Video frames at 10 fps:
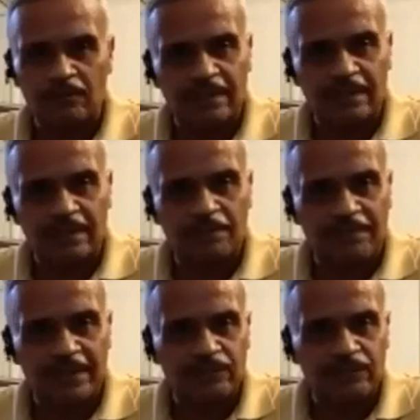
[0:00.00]
a couple of
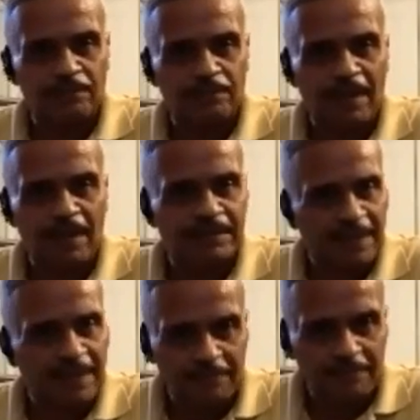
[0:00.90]
things with Bobby
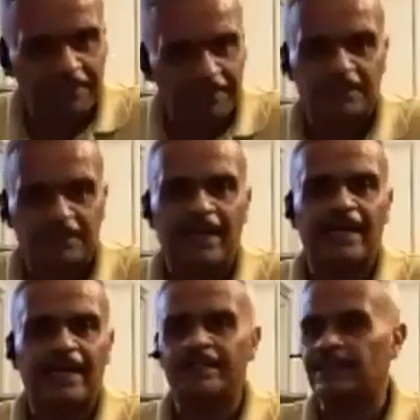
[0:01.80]
Sanabria's
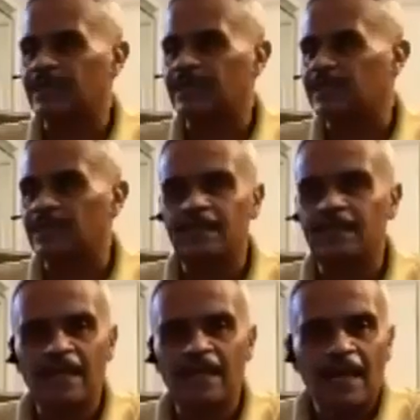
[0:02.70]
band.
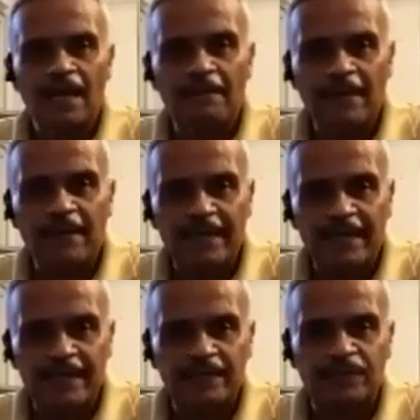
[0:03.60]
And
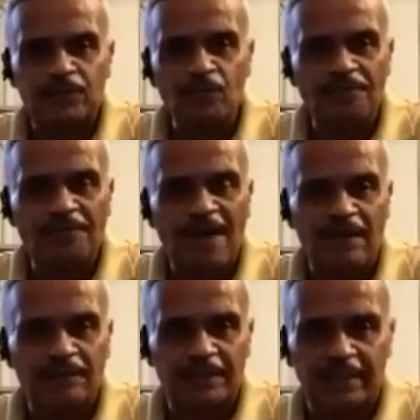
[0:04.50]
then in
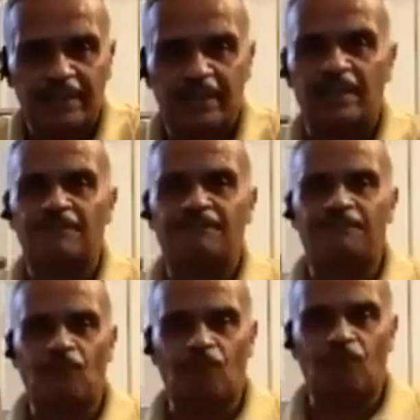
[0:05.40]

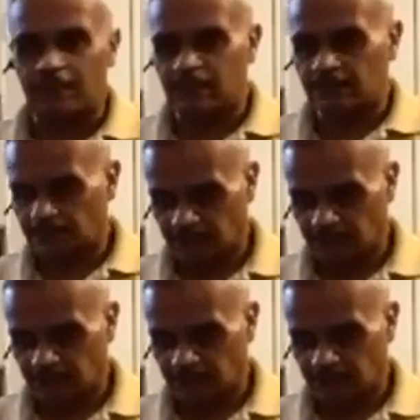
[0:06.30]
2004,